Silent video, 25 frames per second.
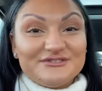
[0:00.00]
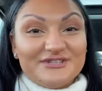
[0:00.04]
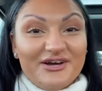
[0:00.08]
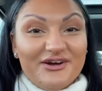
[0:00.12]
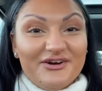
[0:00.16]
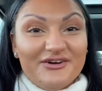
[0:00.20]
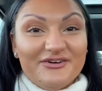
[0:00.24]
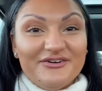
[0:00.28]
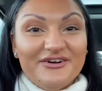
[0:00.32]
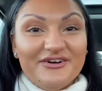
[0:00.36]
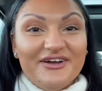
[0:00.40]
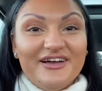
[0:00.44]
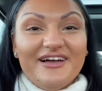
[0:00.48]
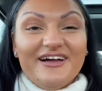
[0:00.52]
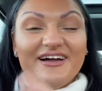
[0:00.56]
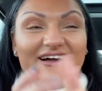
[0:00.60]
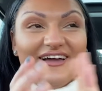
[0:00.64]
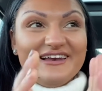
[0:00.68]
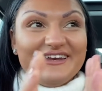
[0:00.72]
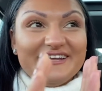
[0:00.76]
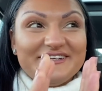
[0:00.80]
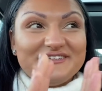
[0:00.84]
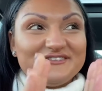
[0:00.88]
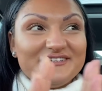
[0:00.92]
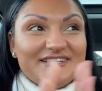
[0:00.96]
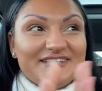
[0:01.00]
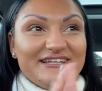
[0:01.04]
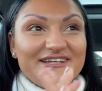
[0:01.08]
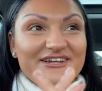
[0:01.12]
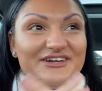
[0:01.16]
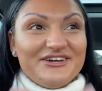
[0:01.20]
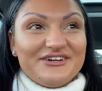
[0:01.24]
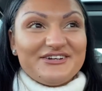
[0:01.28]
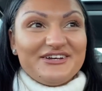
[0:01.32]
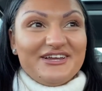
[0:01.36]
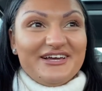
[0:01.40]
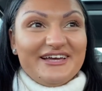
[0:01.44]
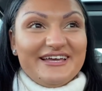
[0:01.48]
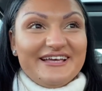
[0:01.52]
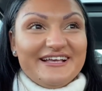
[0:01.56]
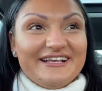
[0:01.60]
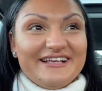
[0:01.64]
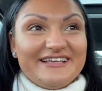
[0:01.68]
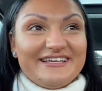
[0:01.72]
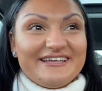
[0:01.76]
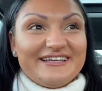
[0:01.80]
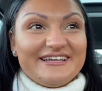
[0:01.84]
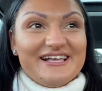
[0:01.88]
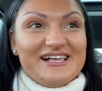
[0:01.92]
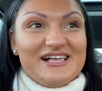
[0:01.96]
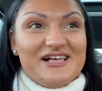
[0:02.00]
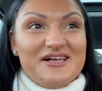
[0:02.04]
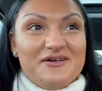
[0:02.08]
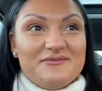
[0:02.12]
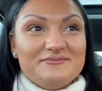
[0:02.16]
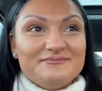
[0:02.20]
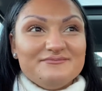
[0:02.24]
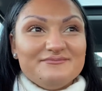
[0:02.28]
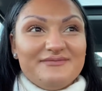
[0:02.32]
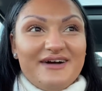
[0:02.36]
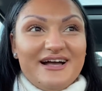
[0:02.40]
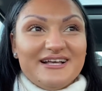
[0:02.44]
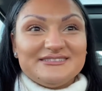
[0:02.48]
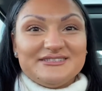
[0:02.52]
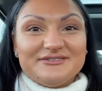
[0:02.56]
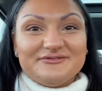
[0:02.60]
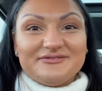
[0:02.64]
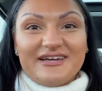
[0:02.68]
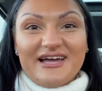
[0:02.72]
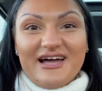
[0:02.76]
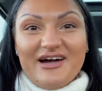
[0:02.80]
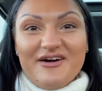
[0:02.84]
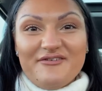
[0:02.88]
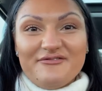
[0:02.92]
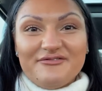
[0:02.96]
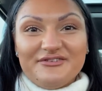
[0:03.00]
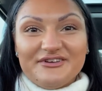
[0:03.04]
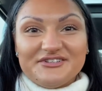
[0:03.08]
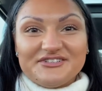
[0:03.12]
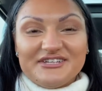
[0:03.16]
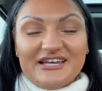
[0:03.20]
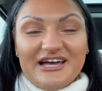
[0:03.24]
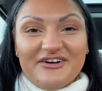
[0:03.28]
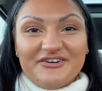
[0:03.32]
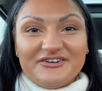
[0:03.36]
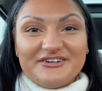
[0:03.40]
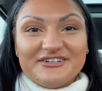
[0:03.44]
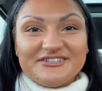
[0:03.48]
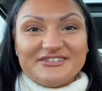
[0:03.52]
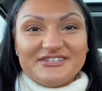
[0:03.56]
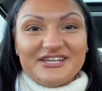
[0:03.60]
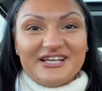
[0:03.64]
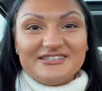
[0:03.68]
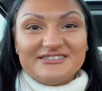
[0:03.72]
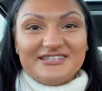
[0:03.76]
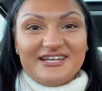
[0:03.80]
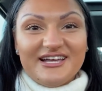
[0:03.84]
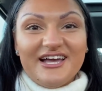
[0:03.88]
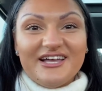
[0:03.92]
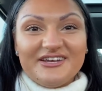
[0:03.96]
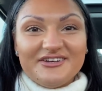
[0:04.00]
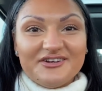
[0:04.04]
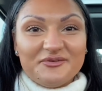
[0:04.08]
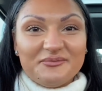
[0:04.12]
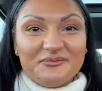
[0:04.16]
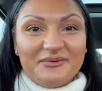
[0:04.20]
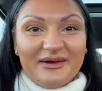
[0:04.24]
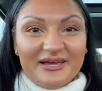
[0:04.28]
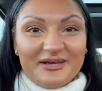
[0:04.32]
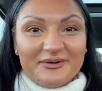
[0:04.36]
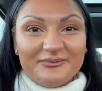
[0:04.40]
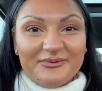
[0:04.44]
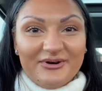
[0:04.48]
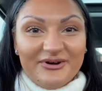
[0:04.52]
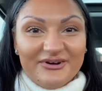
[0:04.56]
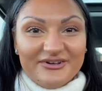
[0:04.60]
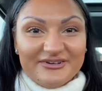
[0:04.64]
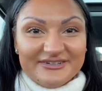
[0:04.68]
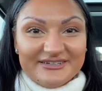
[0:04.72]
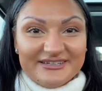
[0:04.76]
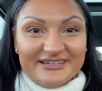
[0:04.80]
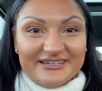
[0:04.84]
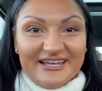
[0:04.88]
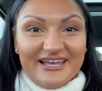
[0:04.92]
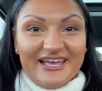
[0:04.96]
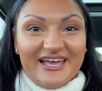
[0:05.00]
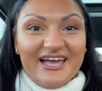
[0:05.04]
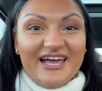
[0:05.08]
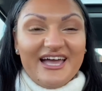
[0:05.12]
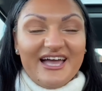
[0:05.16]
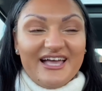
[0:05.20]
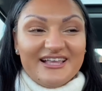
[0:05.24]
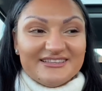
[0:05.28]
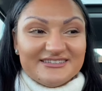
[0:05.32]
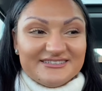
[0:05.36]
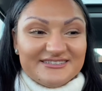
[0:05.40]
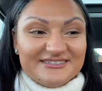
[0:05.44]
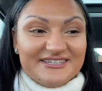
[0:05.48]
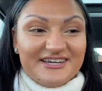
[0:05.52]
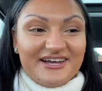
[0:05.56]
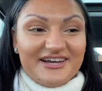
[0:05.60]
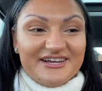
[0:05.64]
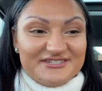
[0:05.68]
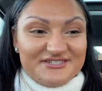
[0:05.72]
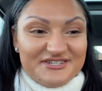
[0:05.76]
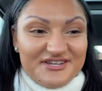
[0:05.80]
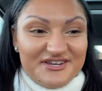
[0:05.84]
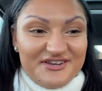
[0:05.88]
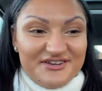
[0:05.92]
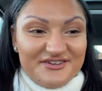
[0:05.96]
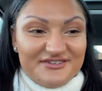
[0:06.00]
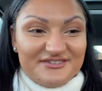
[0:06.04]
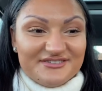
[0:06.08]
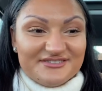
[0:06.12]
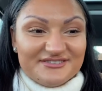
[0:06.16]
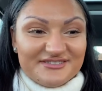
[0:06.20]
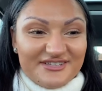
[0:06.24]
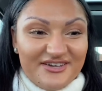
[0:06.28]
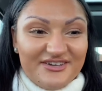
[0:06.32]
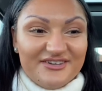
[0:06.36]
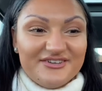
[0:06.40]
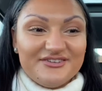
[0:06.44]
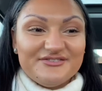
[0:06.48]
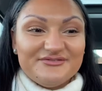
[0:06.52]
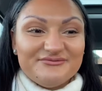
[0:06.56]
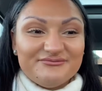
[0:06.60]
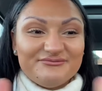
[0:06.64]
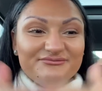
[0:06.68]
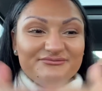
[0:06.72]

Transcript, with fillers: i literally look like massive catfish now because yesterday I had no makeup on and today I do so